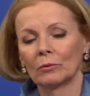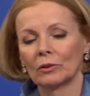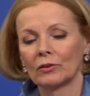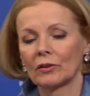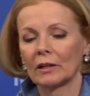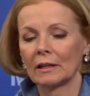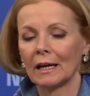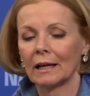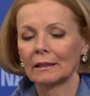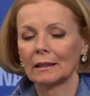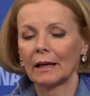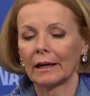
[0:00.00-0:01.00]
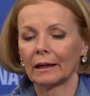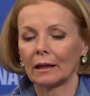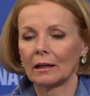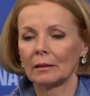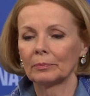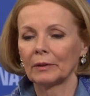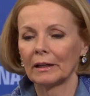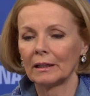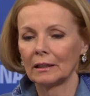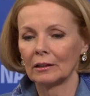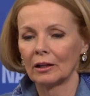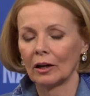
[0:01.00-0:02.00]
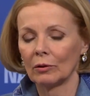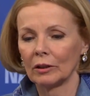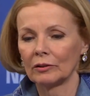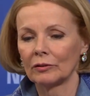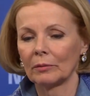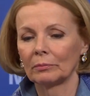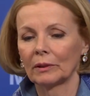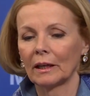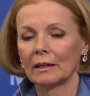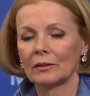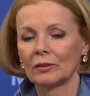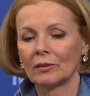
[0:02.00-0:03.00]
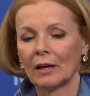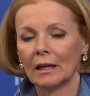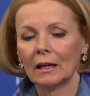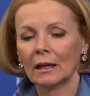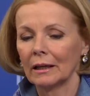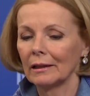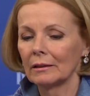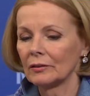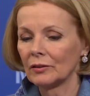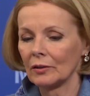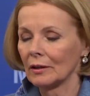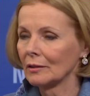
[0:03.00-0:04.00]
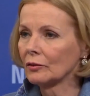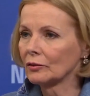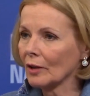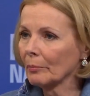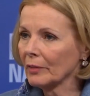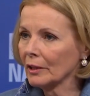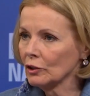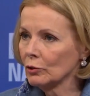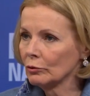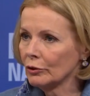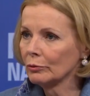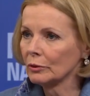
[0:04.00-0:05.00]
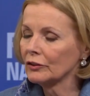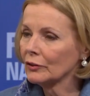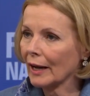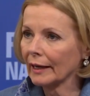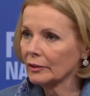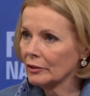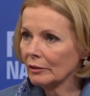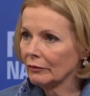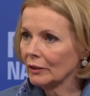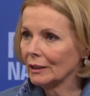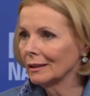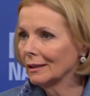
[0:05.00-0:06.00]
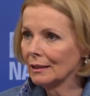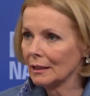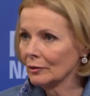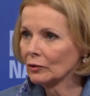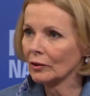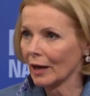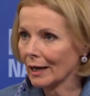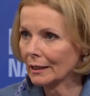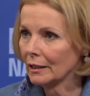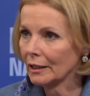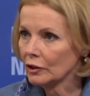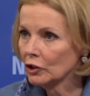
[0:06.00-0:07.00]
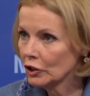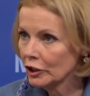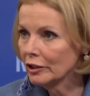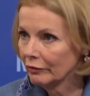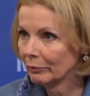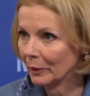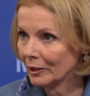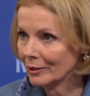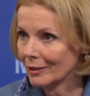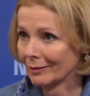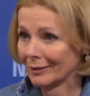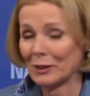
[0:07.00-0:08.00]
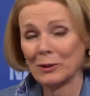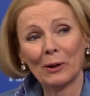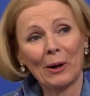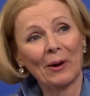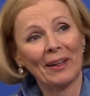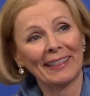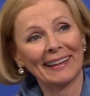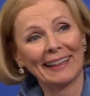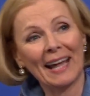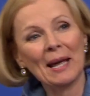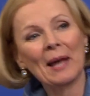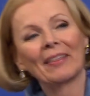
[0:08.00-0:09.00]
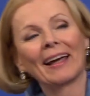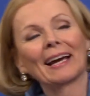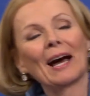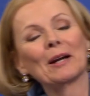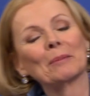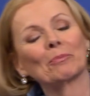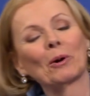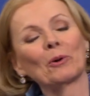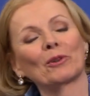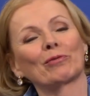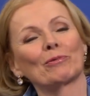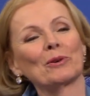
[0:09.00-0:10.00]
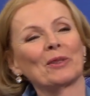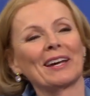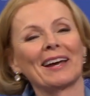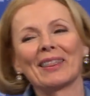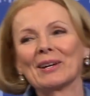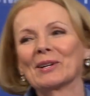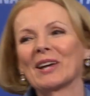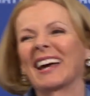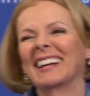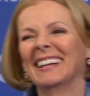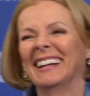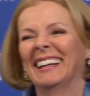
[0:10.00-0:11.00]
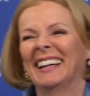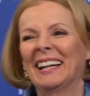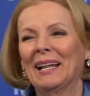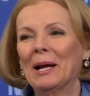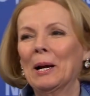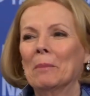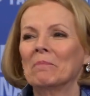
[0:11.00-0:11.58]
was that getting on a plane and going someplace is something you do. It's an activity. It is not an achievement. You know, the I think that, that kind of broke and, and through the other day. And that was a good talking day. point, but when you